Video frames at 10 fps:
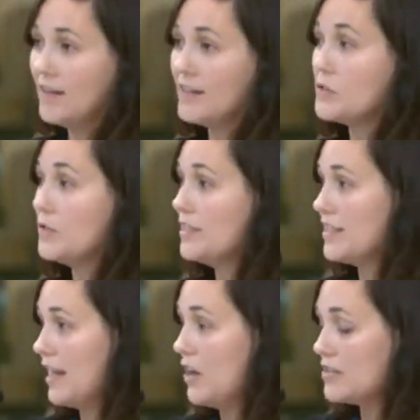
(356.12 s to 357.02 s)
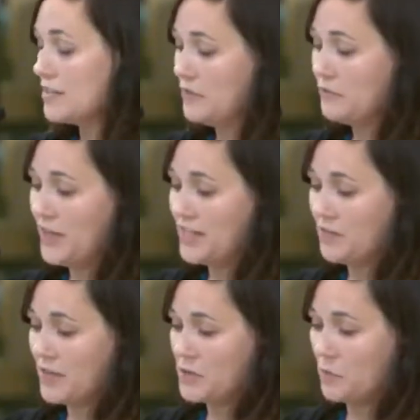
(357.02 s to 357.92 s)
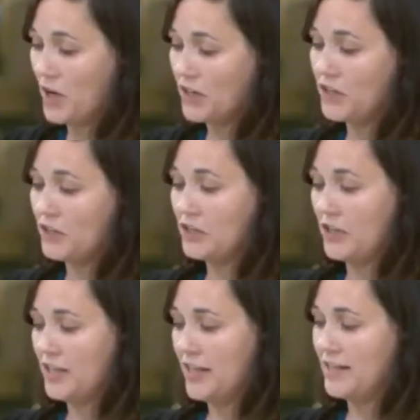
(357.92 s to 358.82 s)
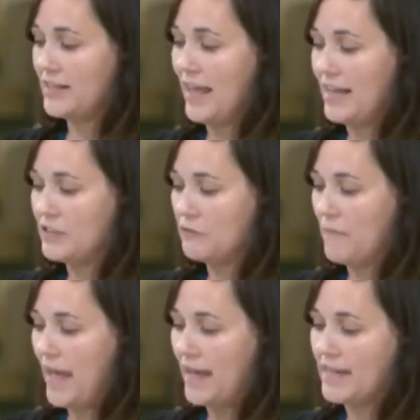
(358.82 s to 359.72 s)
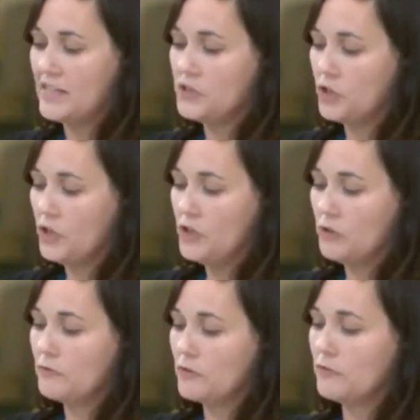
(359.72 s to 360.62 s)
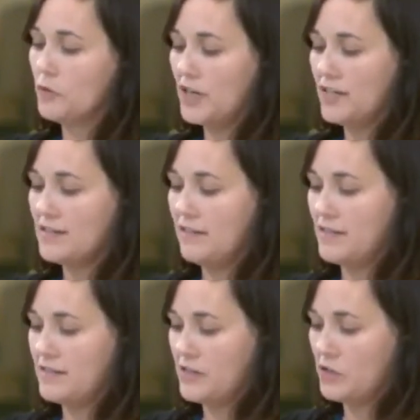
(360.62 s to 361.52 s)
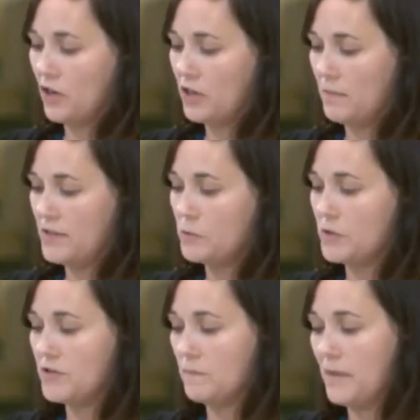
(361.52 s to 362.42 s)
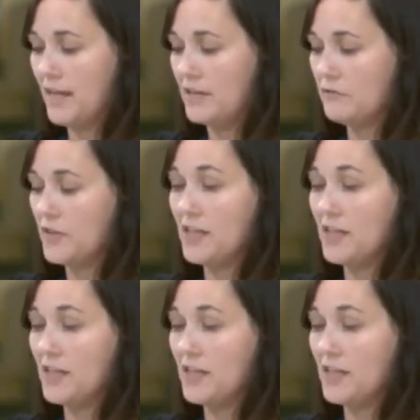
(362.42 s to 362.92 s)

So the diocesan phase of this work concluded at the end of May, and in June, over 40 synthesis documents were submitted for the